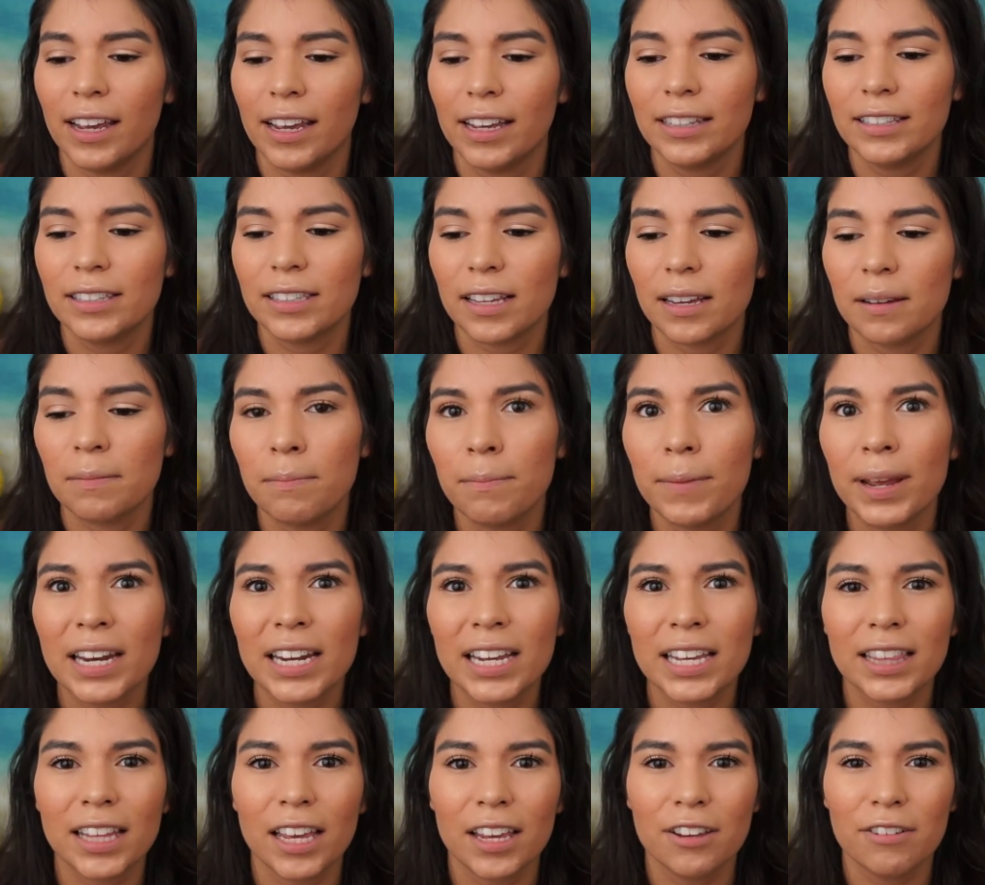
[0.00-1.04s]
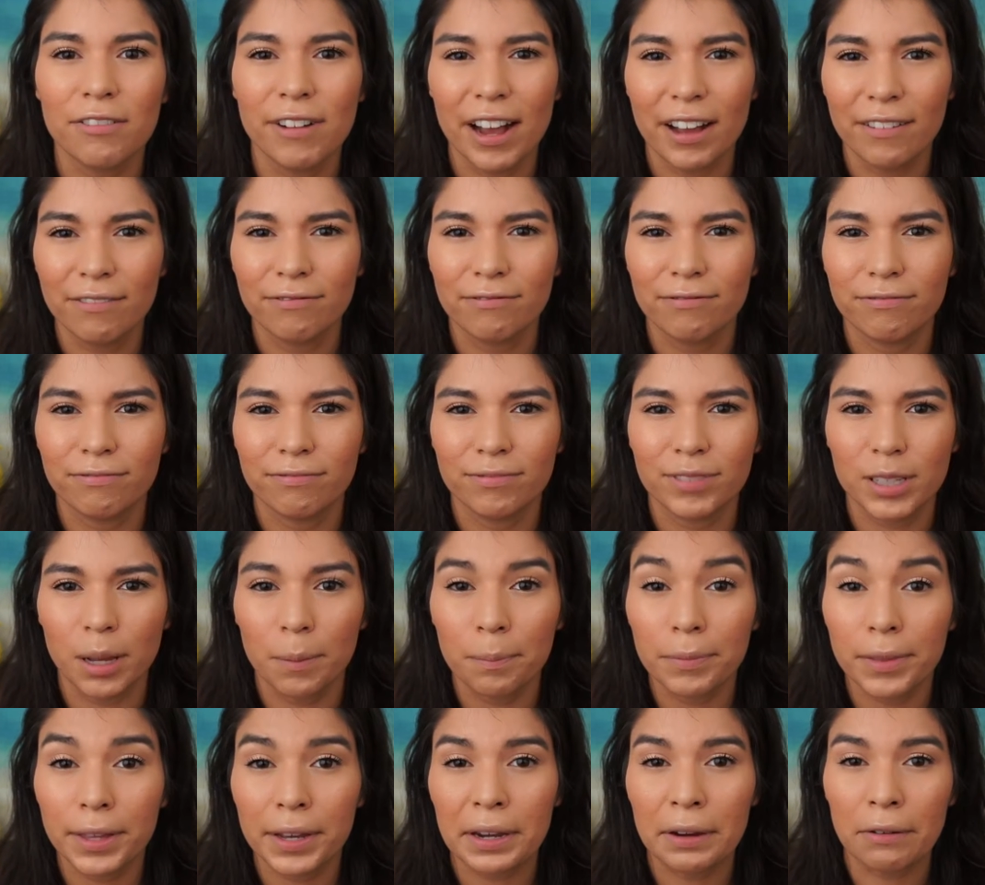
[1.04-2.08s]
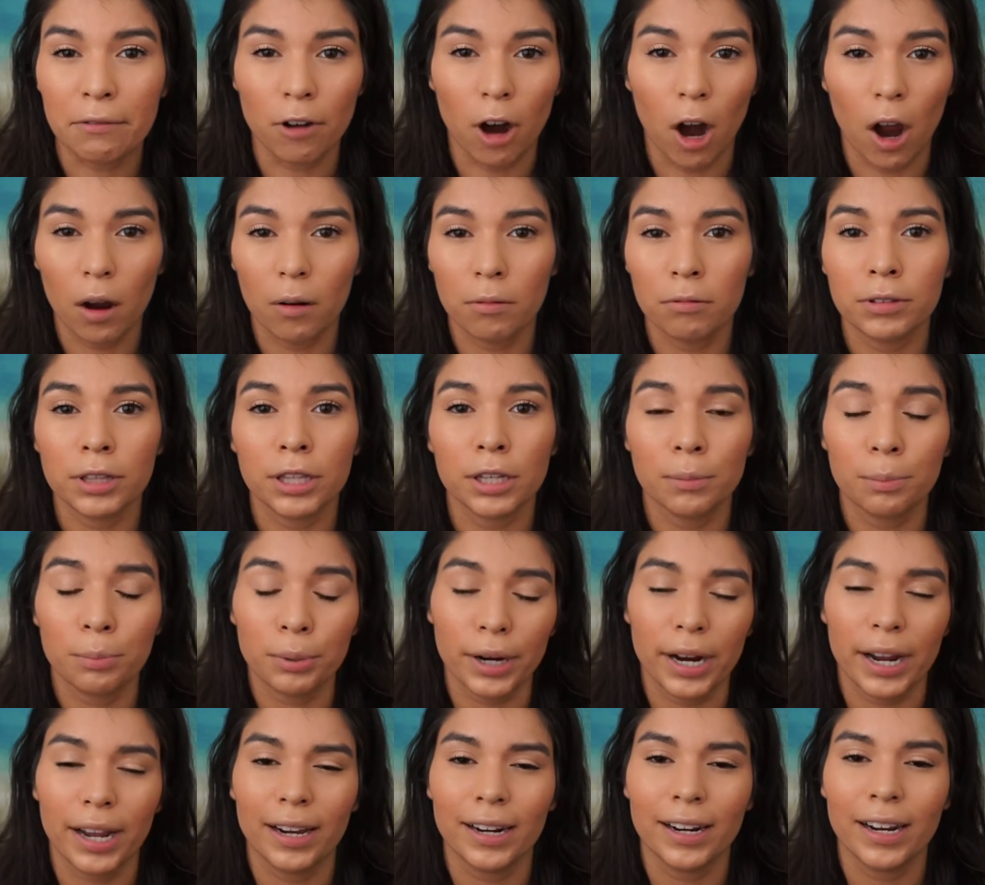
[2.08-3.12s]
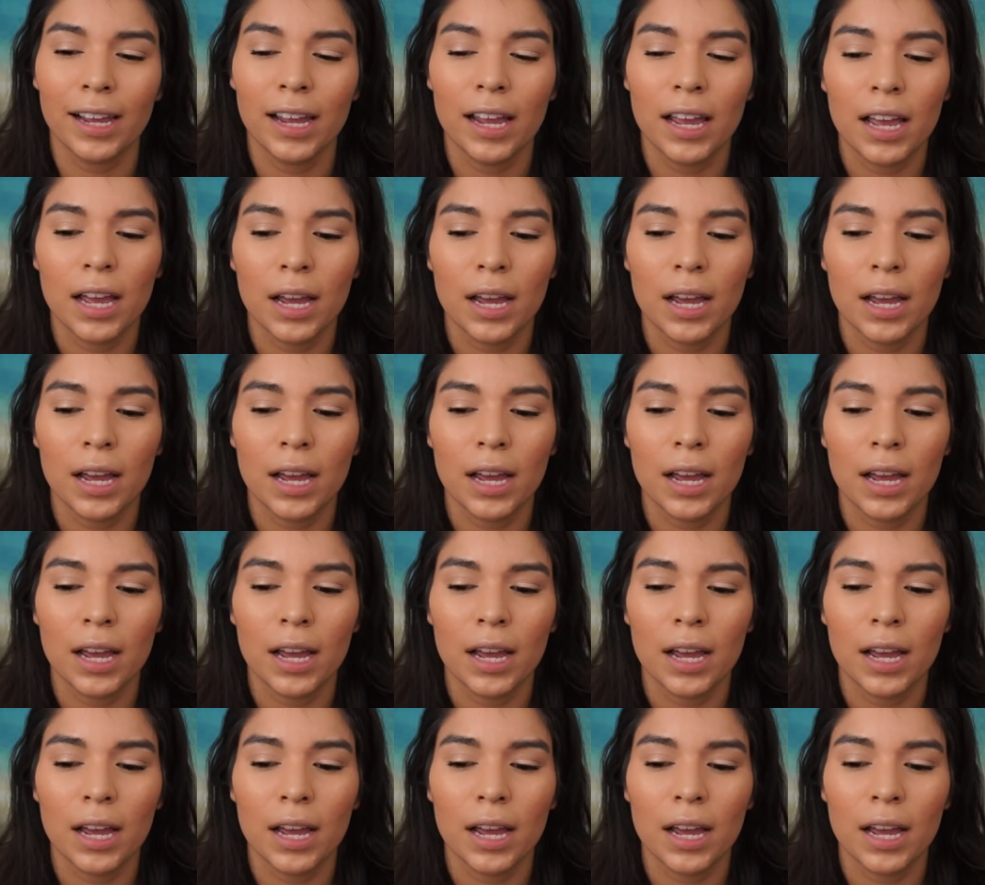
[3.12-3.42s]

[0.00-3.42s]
it's admitting that you have something wrong with your brain,